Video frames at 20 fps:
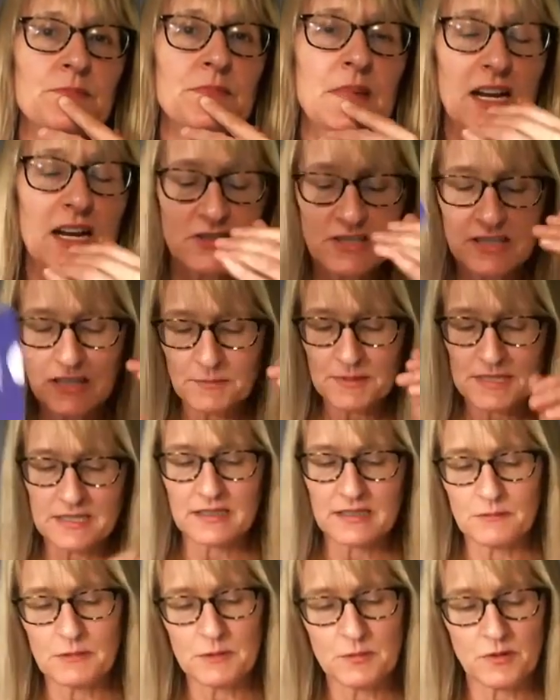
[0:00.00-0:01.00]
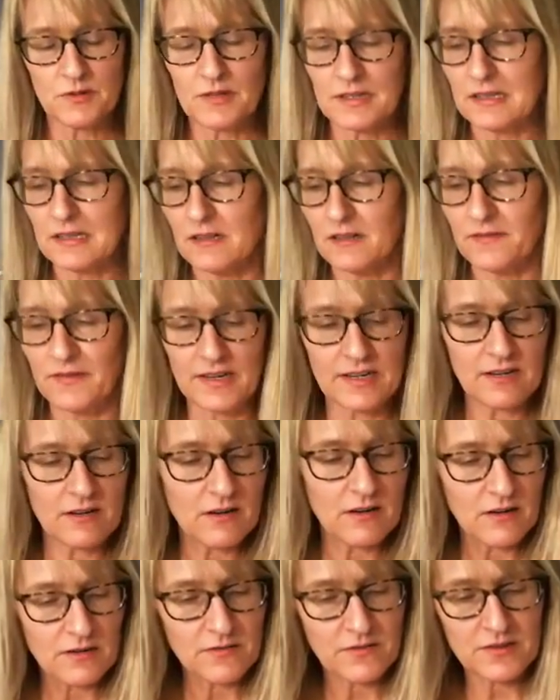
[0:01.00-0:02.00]
Actually, let me let me pull the clarifying
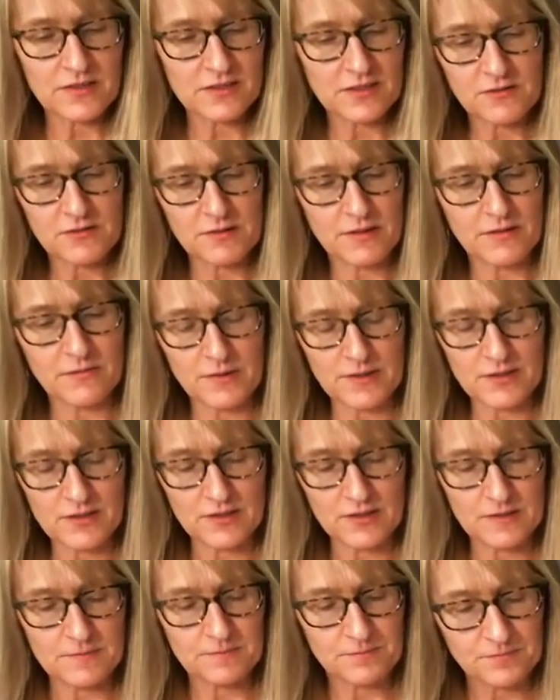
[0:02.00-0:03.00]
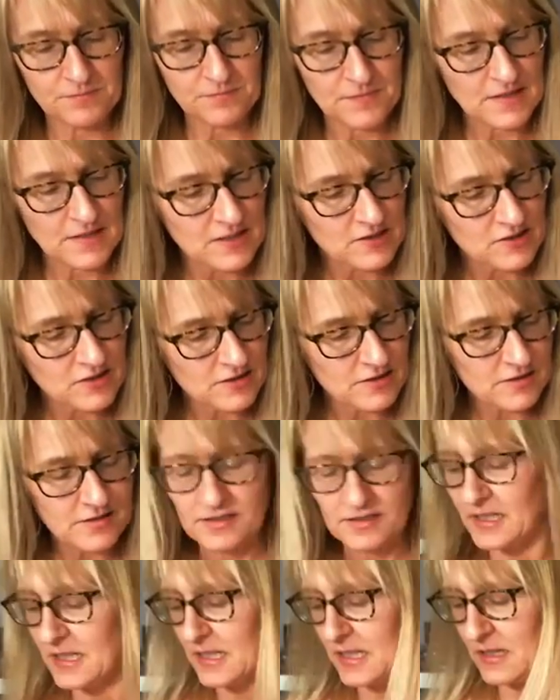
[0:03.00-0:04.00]
card for this Three of Winter, just to
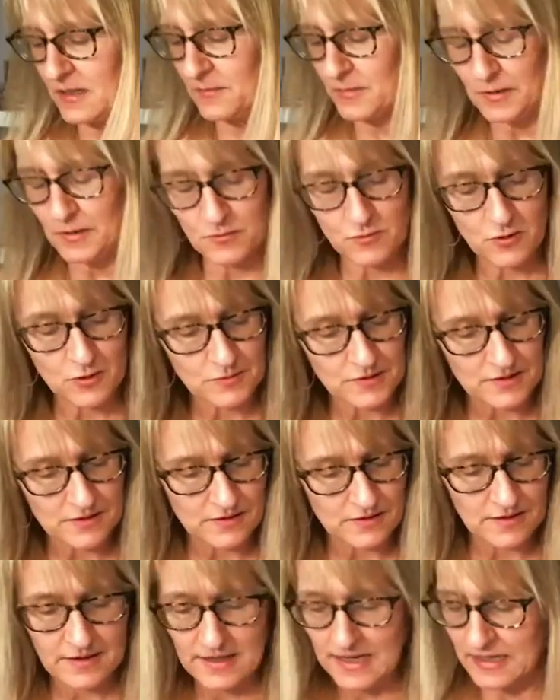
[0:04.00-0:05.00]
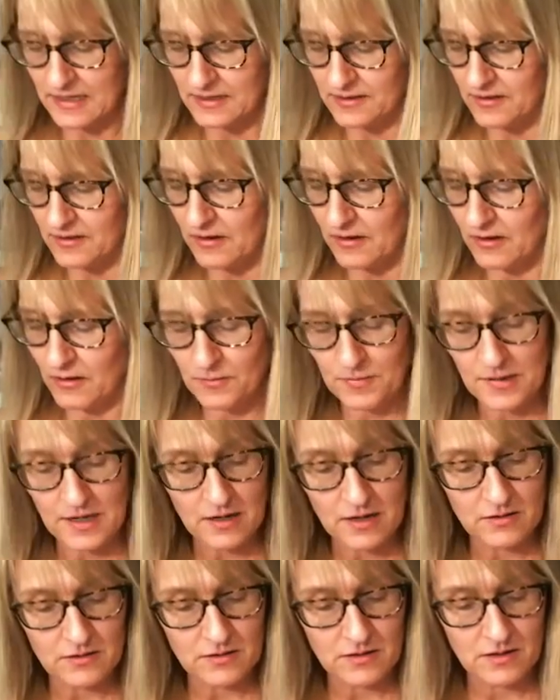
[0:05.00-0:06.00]
see a bit more what that is all
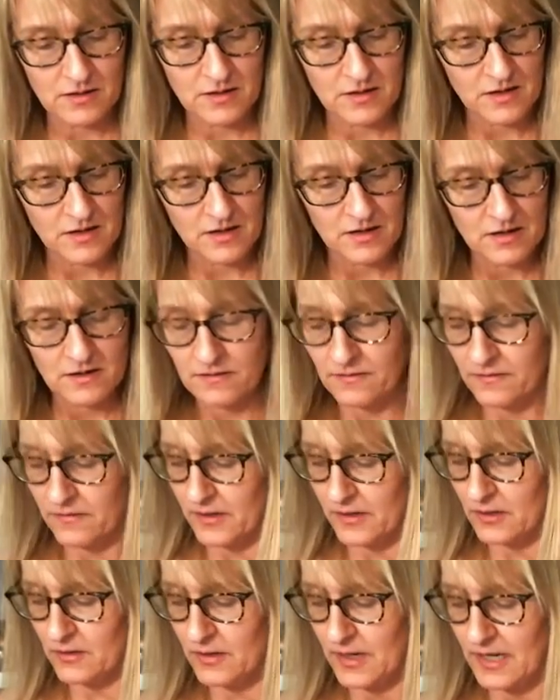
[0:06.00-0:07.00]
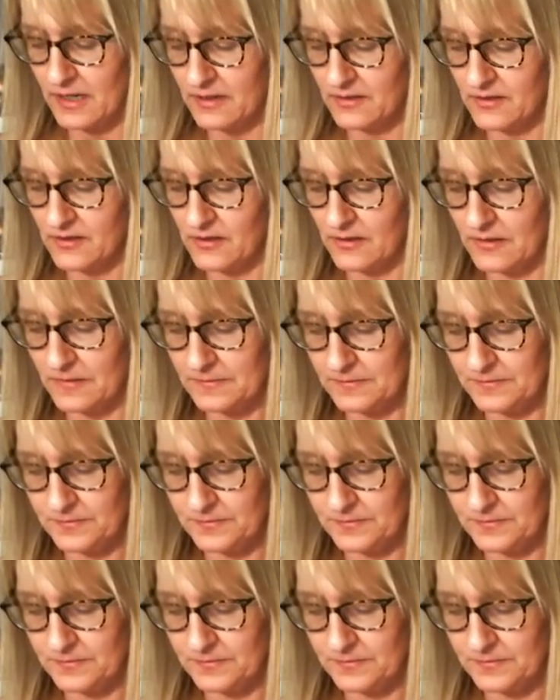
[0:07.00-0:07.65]
about for you, Cancer.